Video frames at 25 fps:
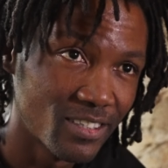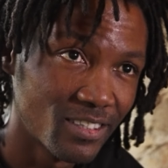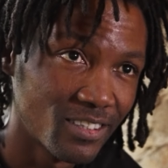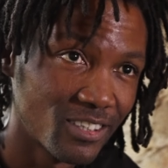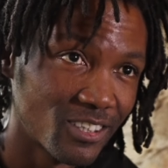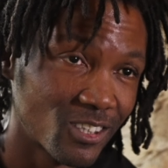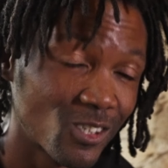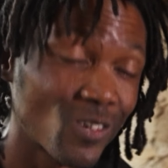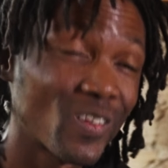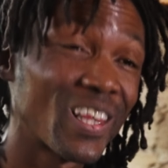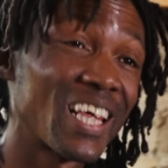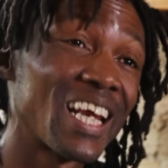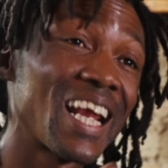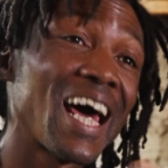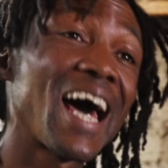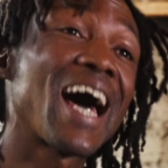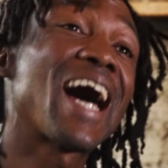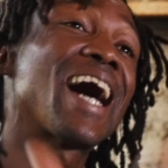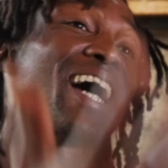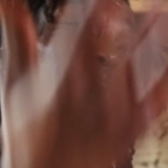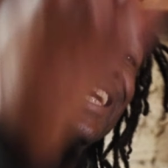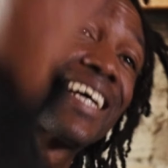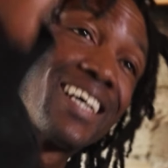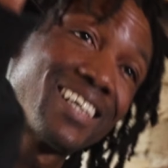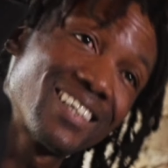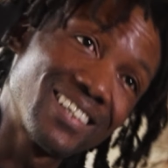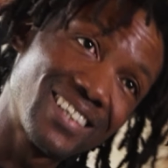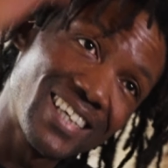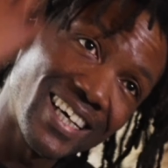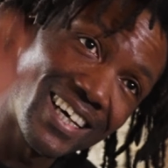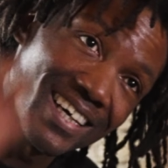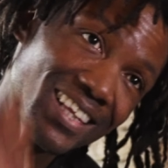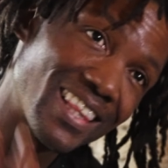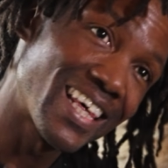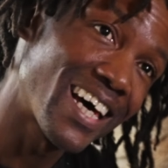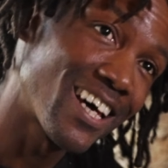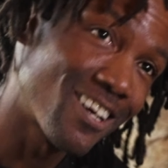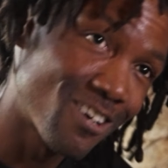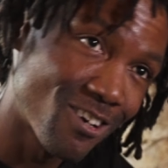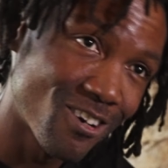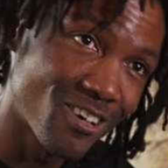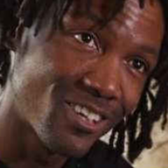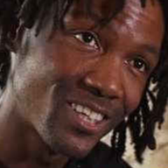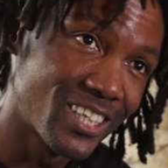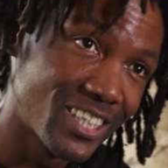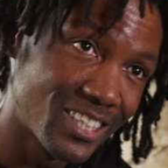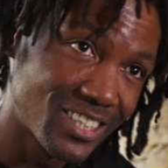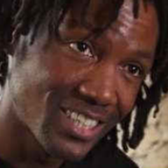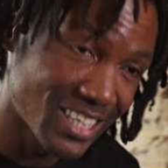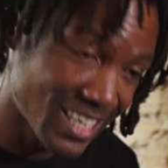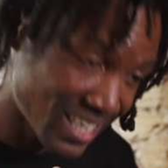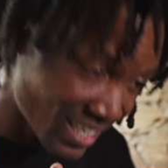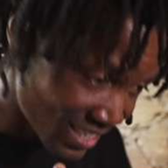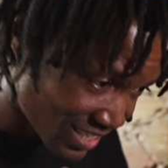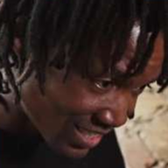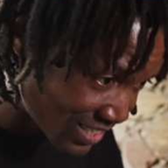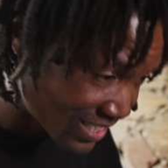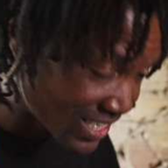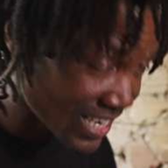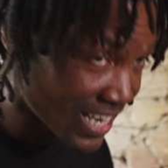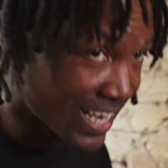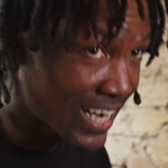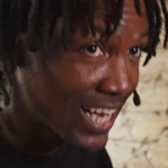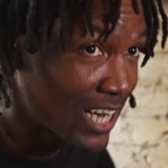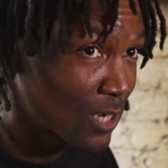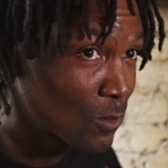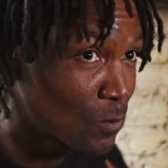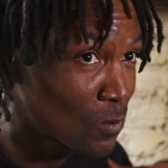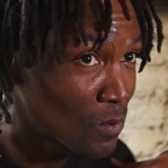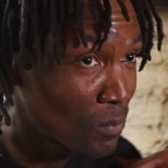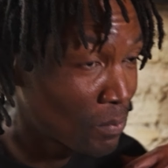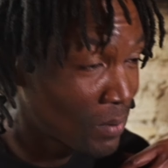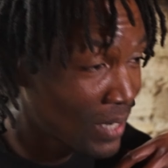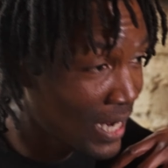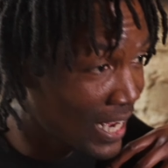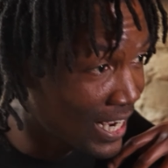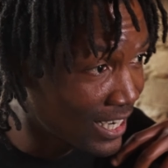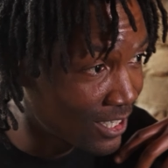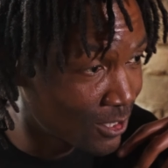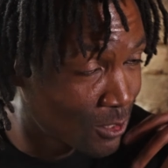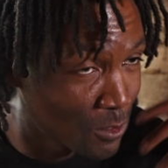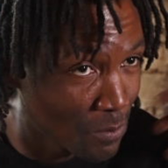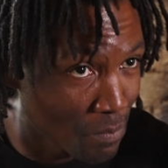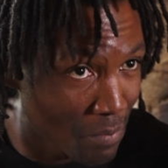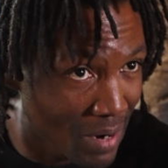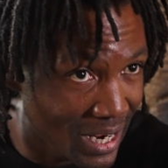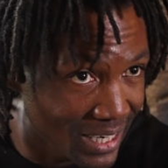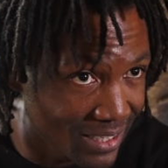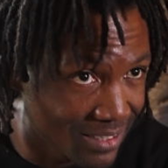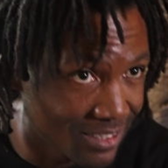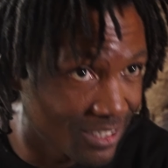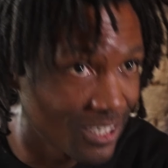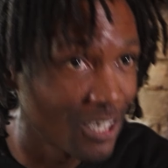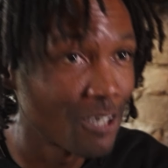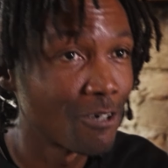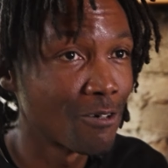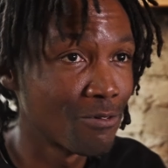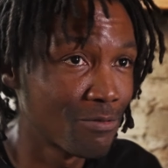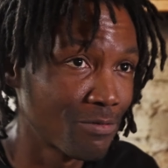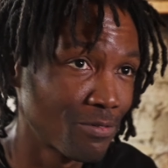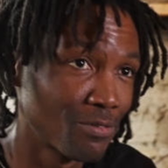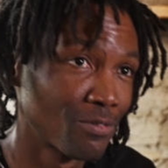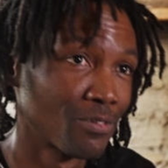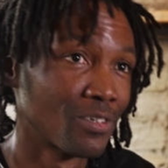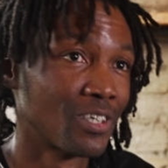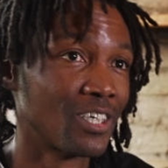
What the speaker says: so that I can take that knowledge and understand how to apply it to myself,